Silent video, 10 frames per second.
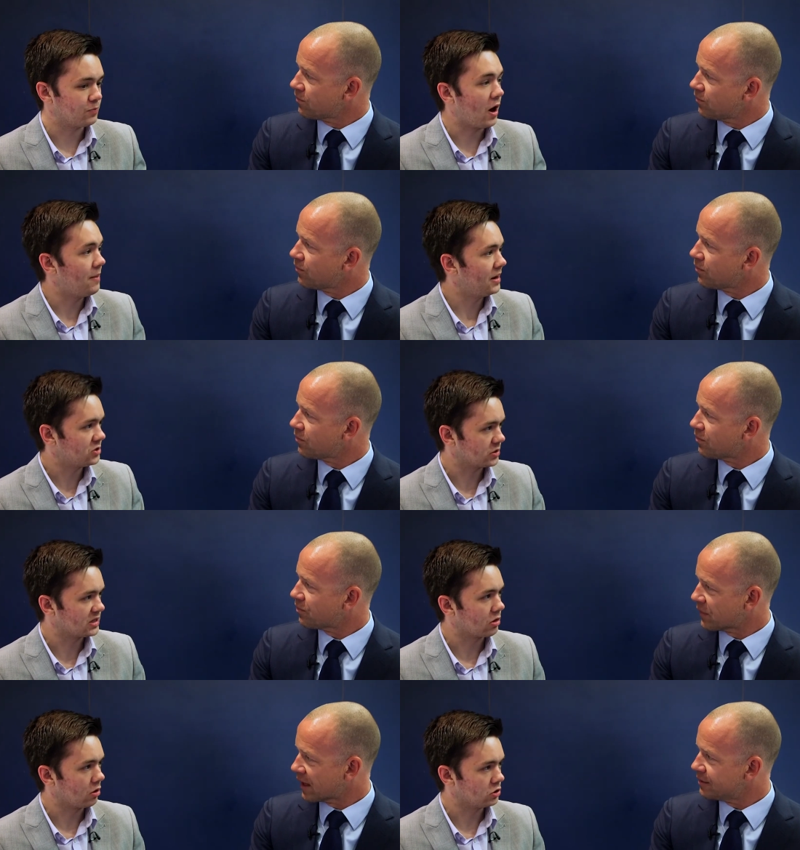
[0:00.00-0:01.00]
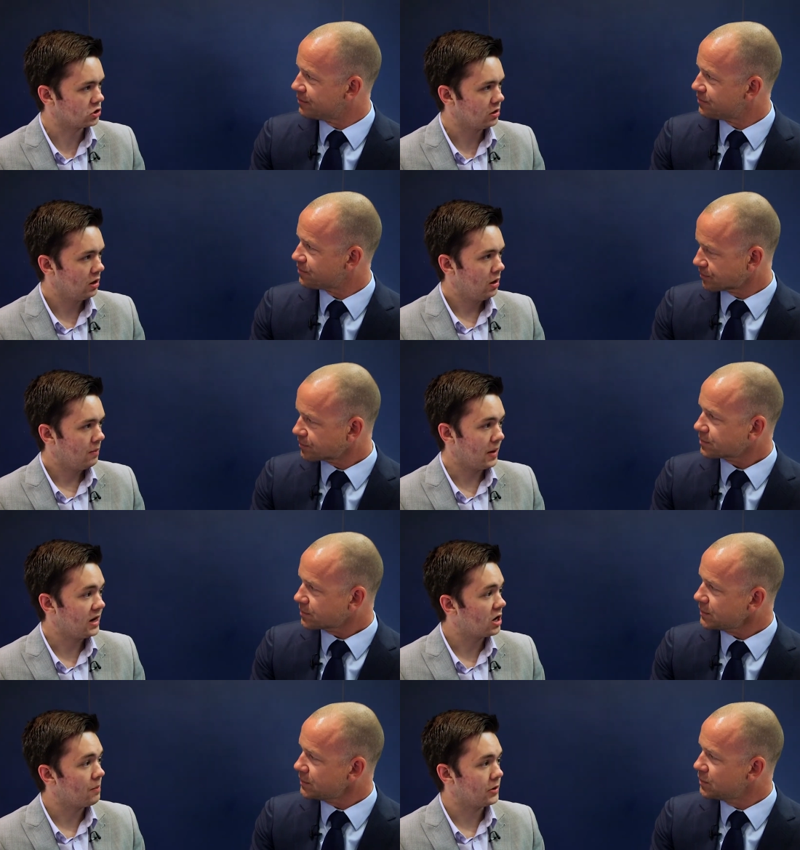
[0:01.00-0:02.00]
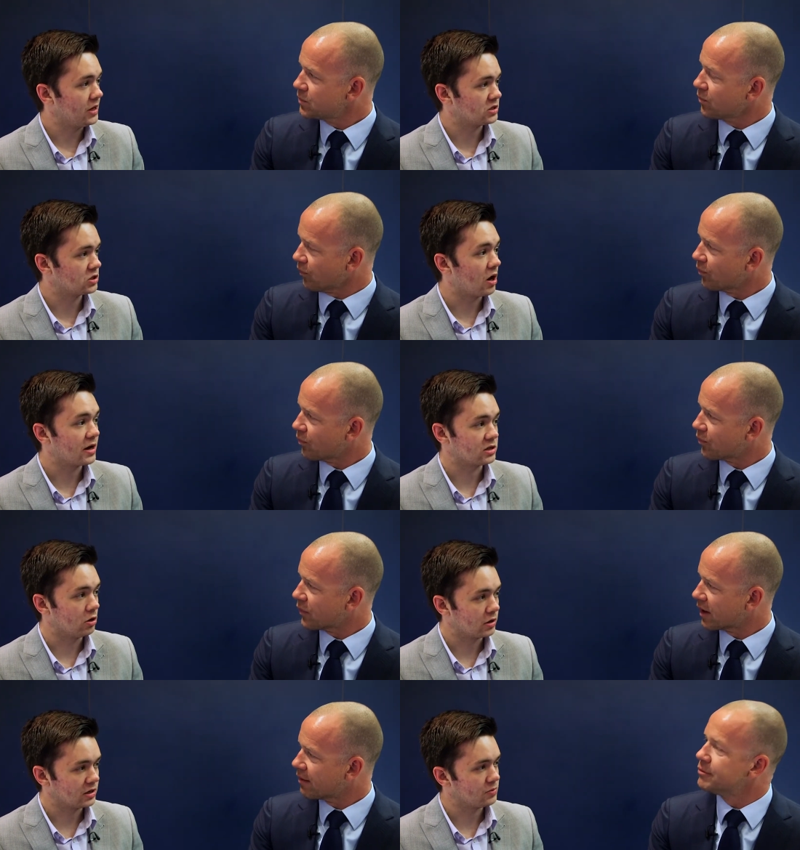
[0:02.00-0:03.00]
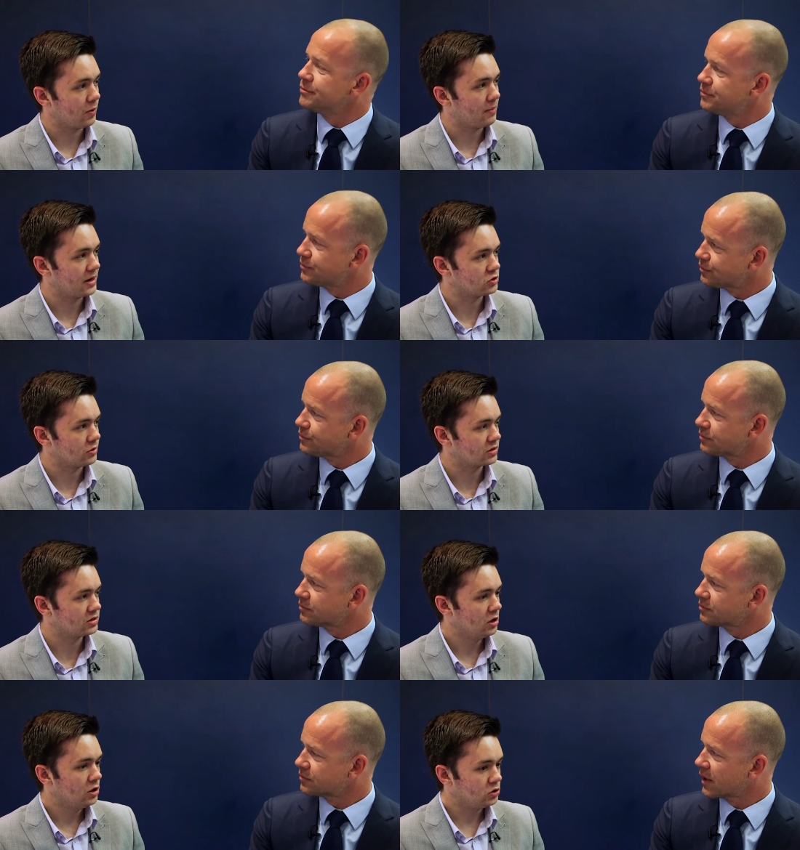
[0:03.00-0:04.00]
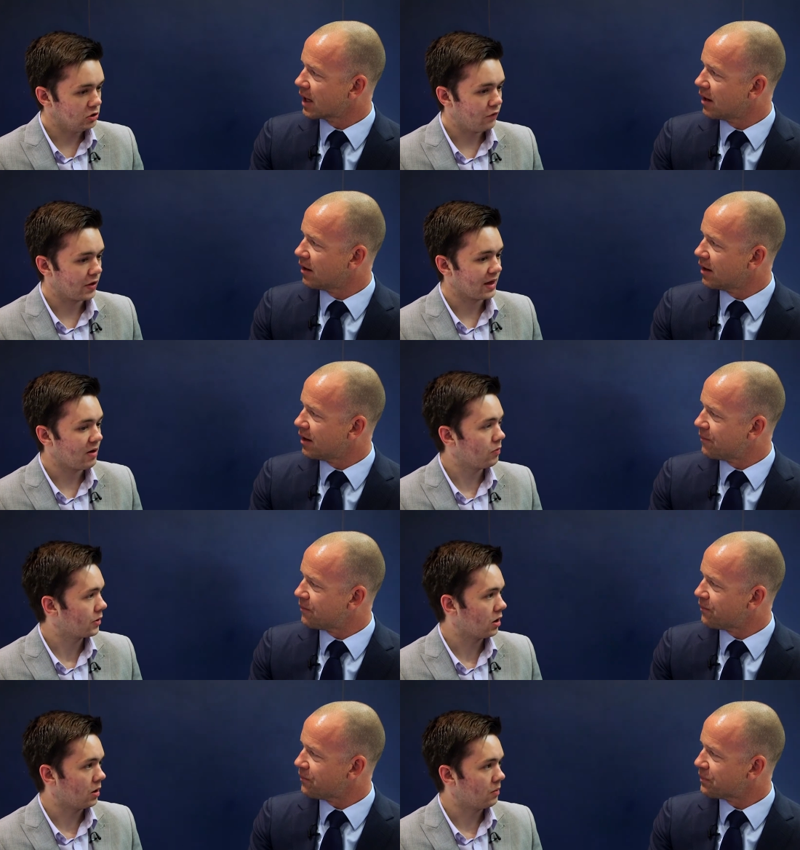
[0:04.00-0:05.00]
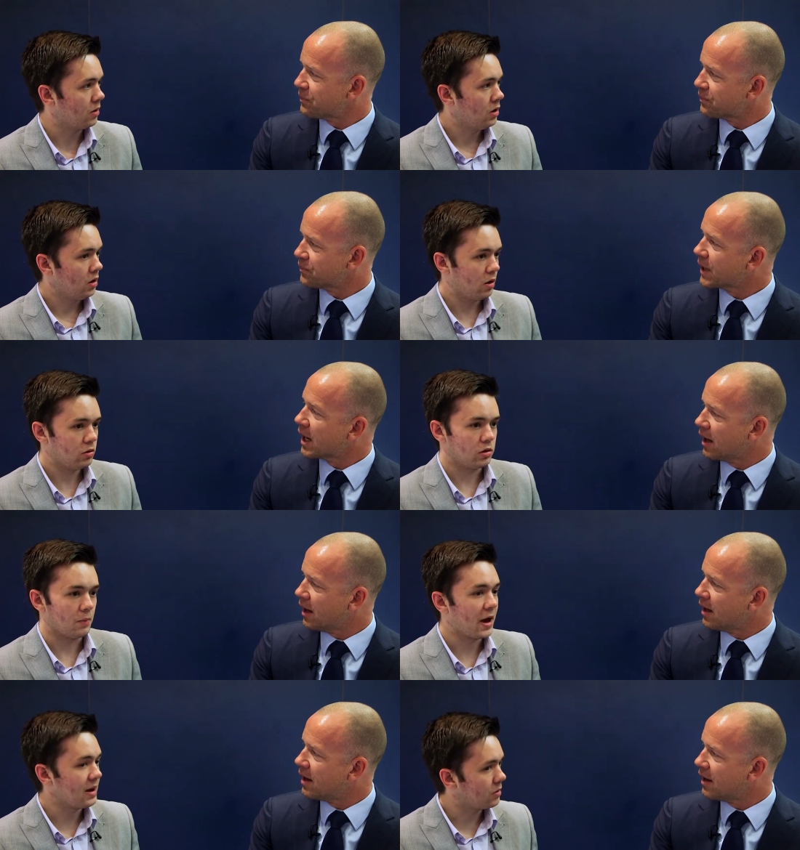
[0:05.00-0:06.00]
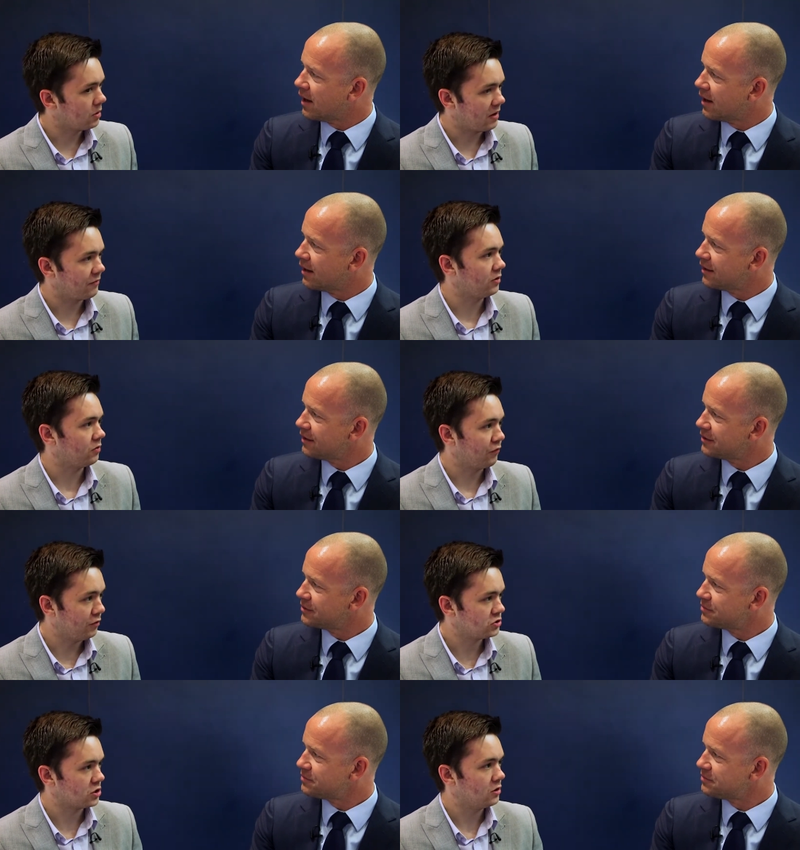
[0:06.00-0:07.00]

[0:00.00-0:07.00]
Speaker 1: Biometric technology, many companies are starting to look into biometrics. Do you think that will become the payment method of the future.